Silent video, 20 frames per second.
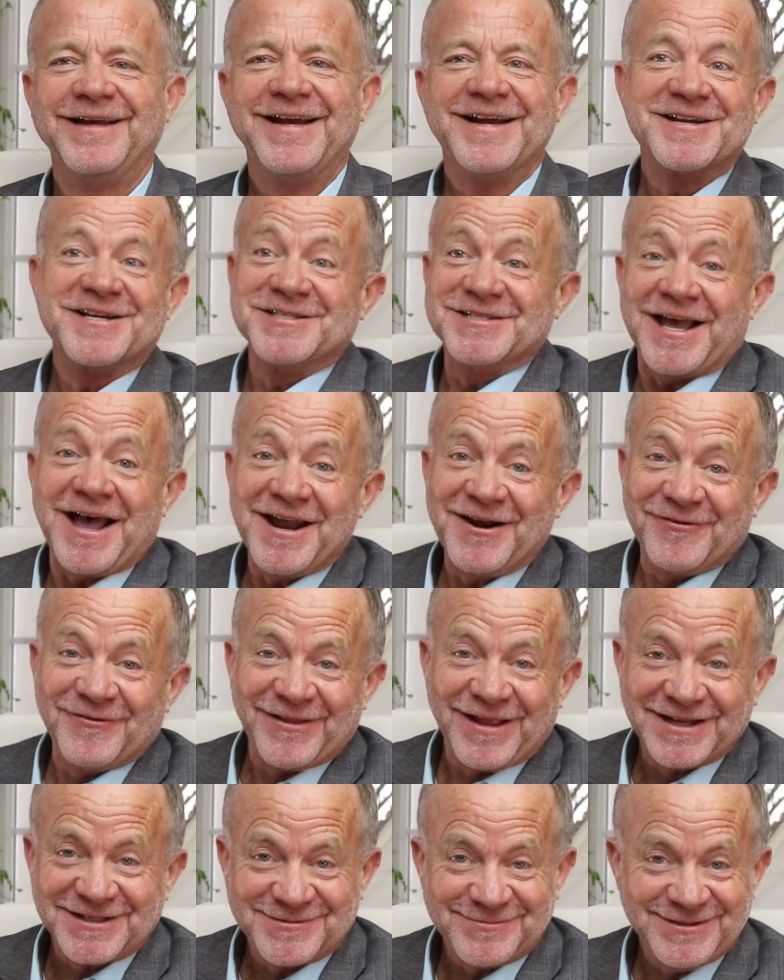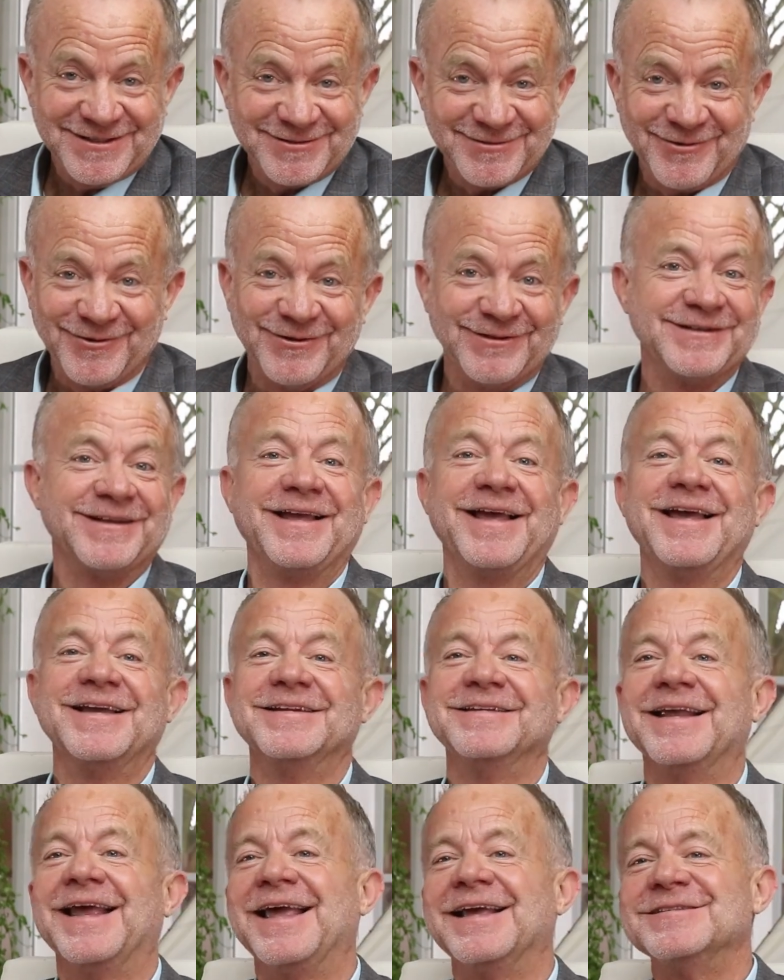Because I don't like to be sold.
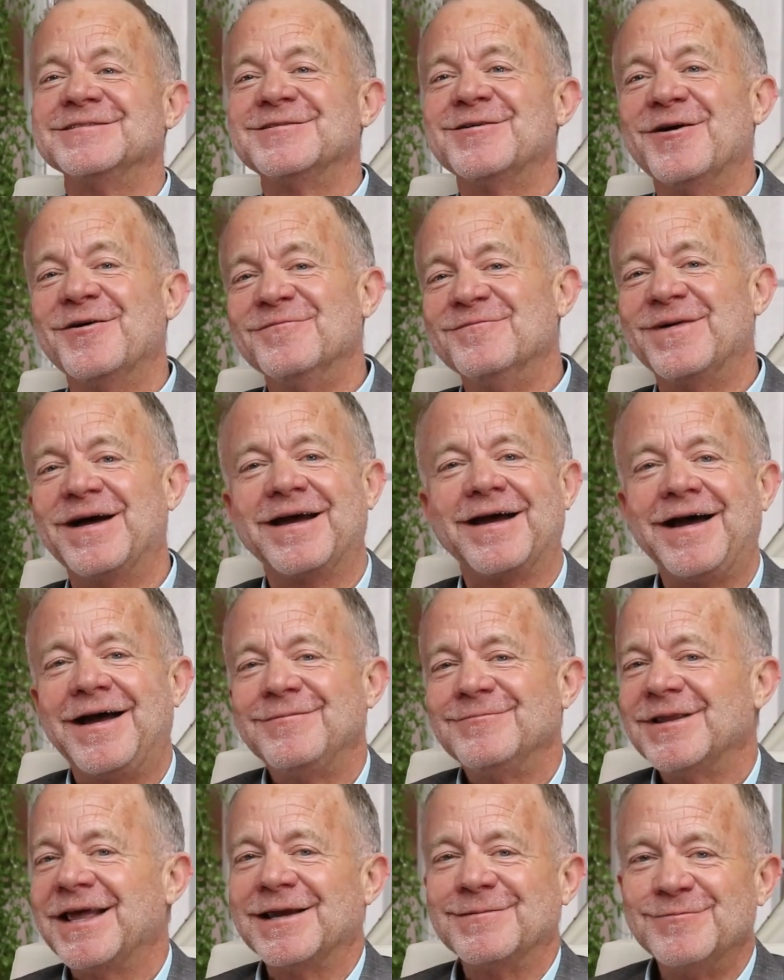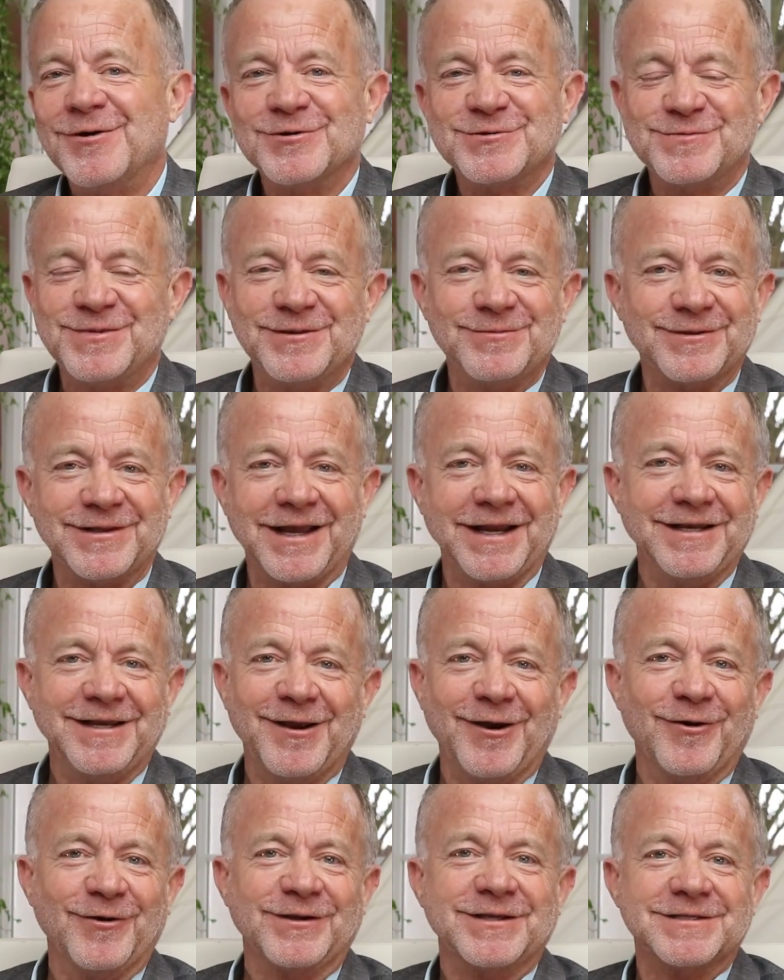And so I'm like most people I
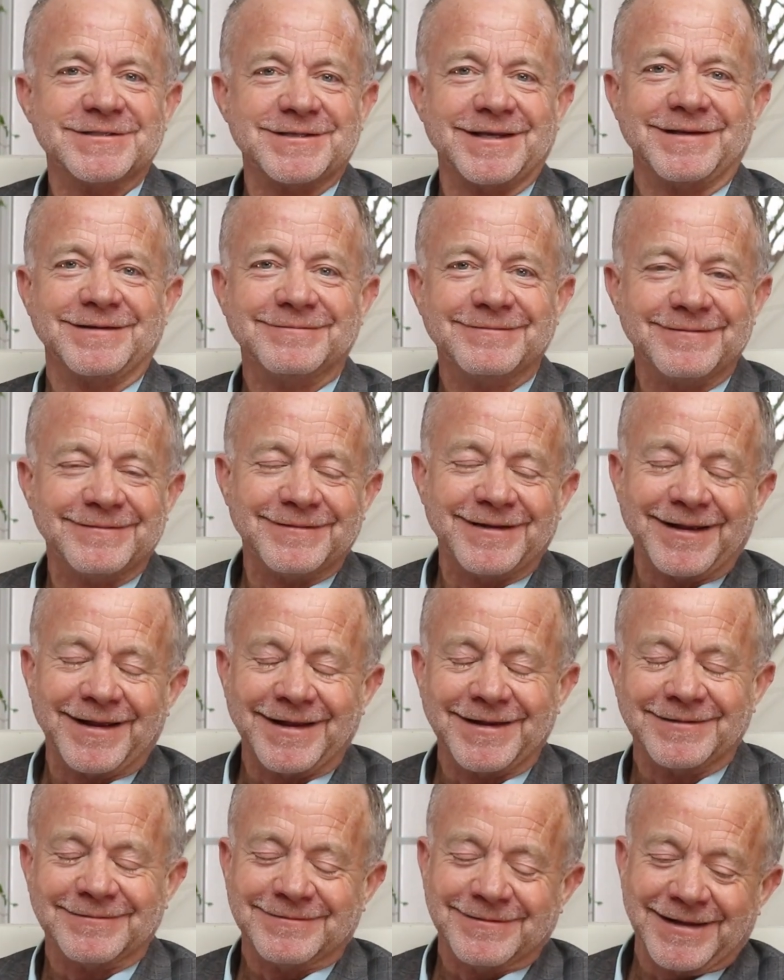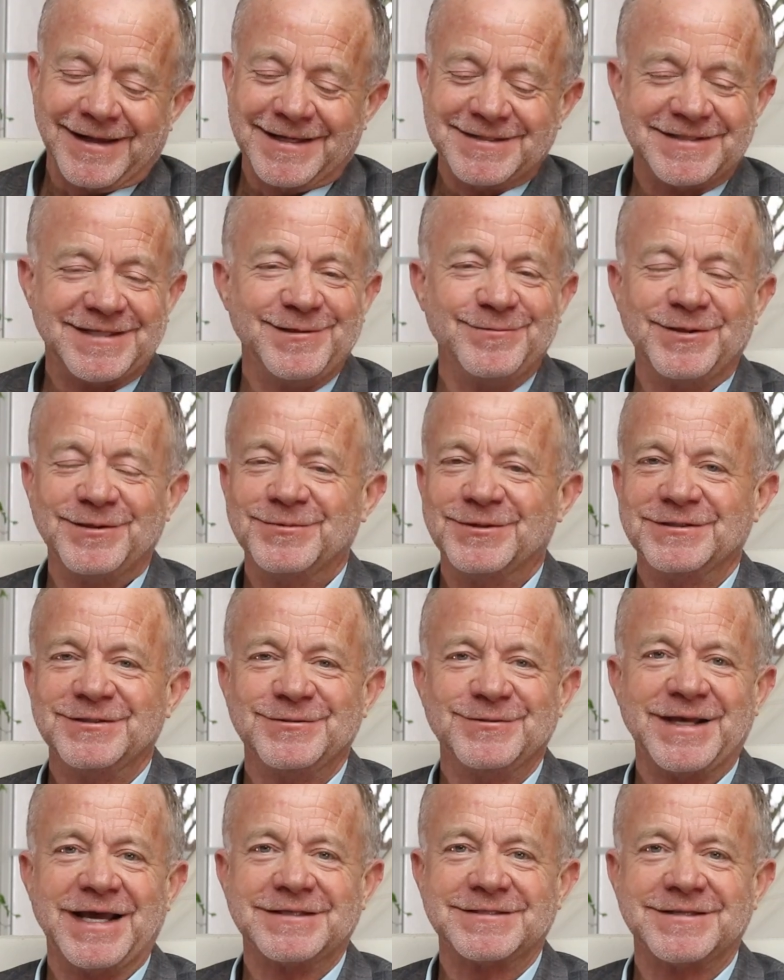know, because I see people
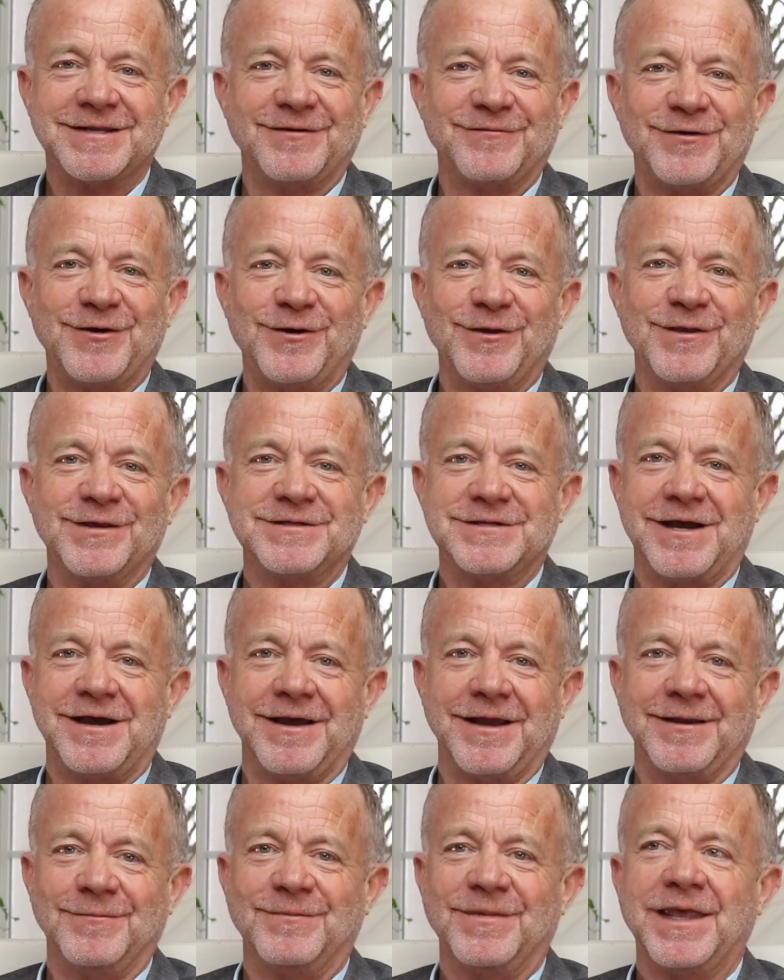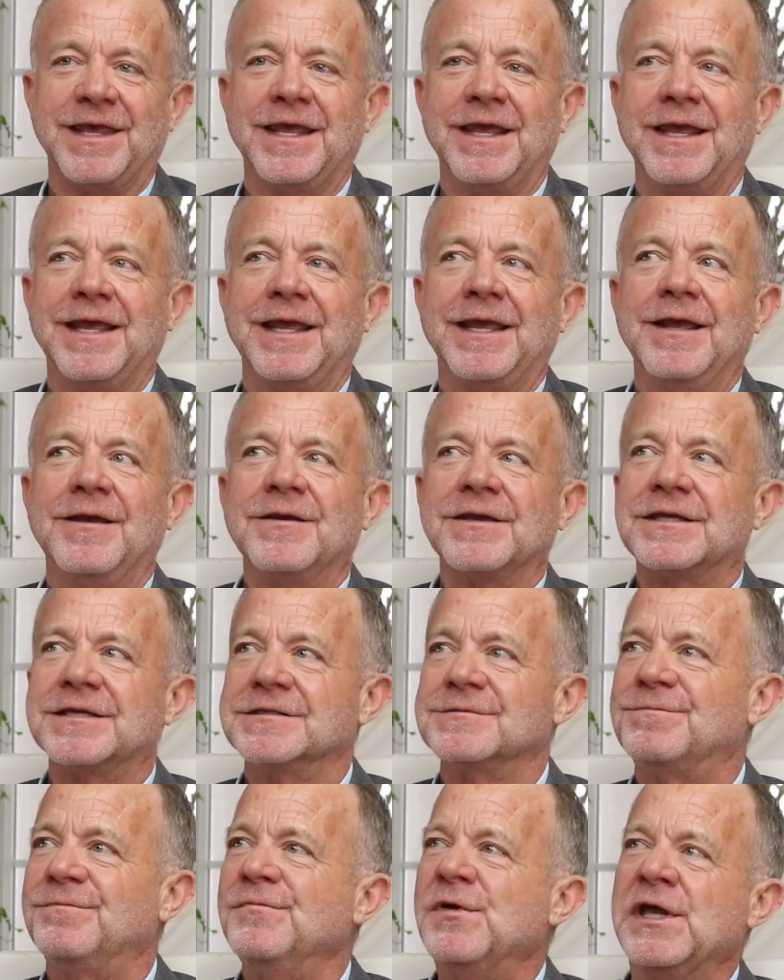do that stuff all the time,
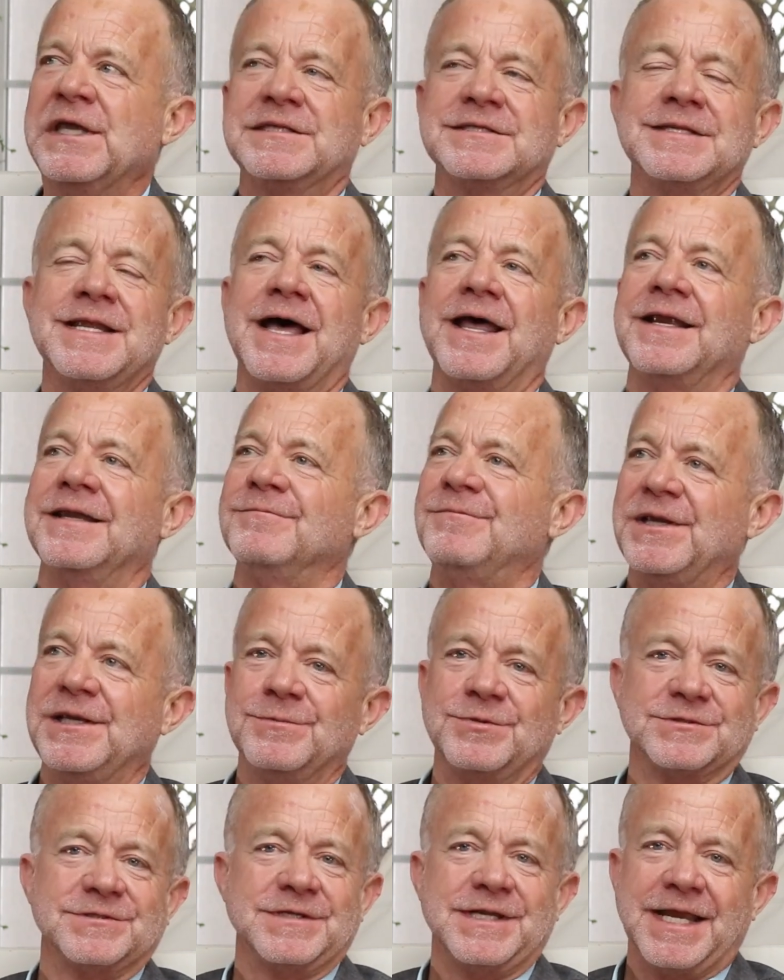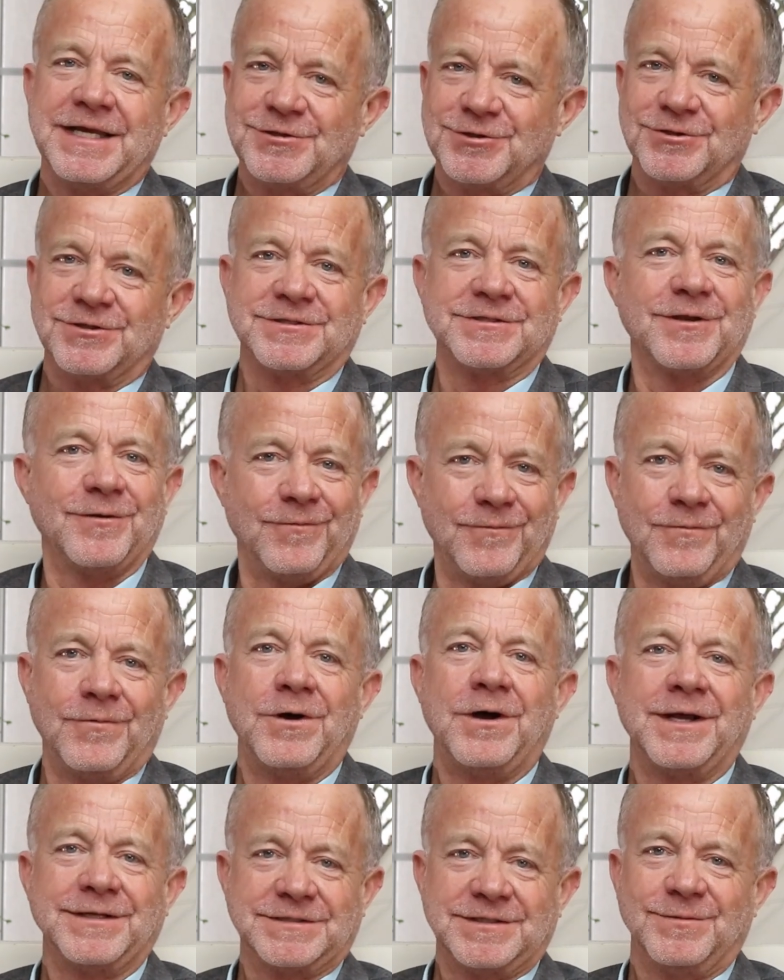because it's not in people's nature to
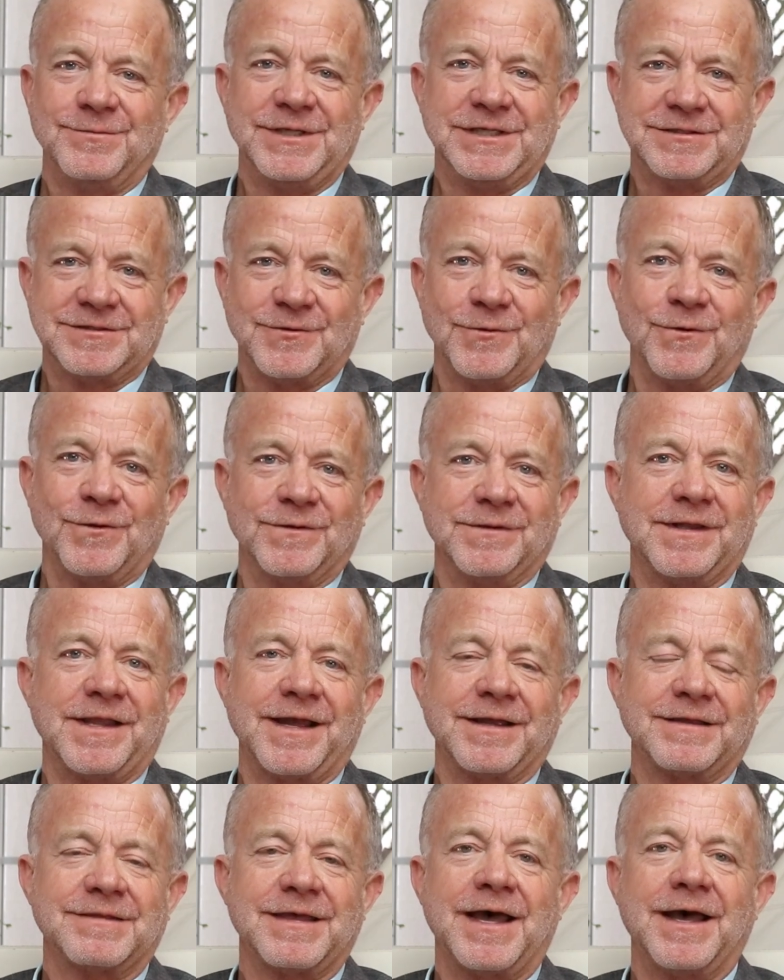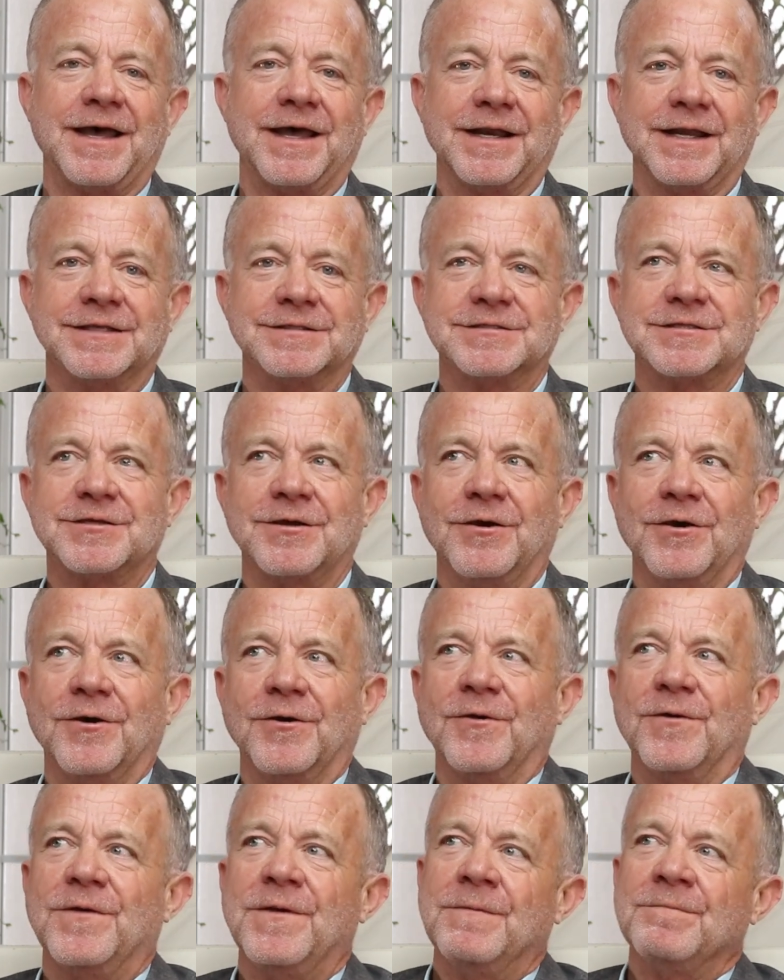want to be sold like that. And
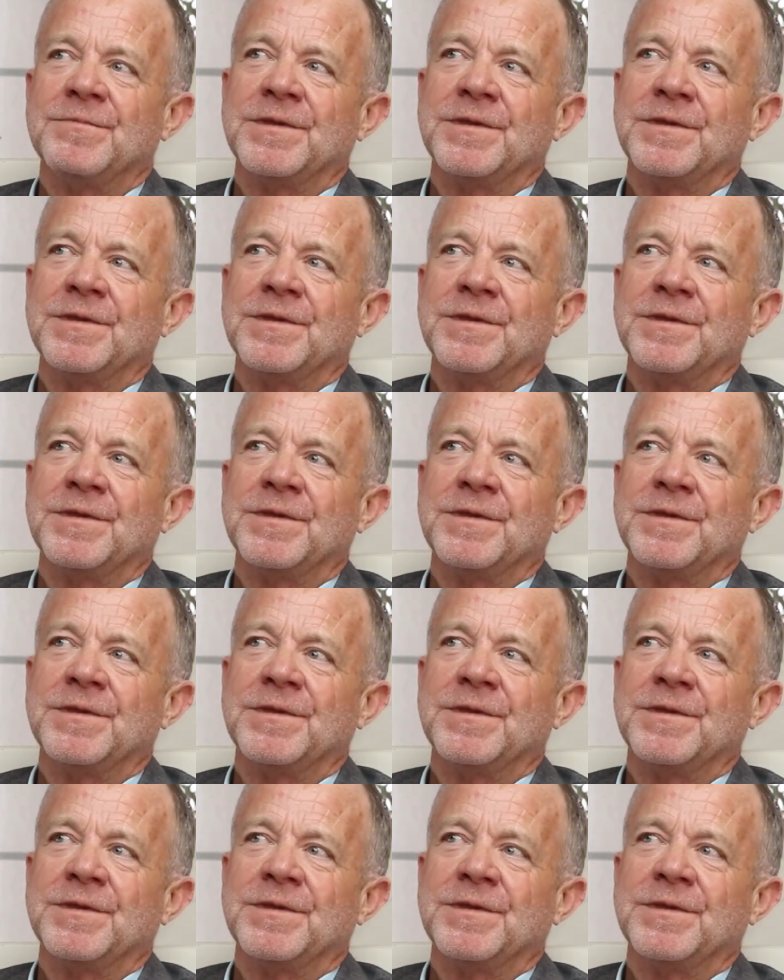so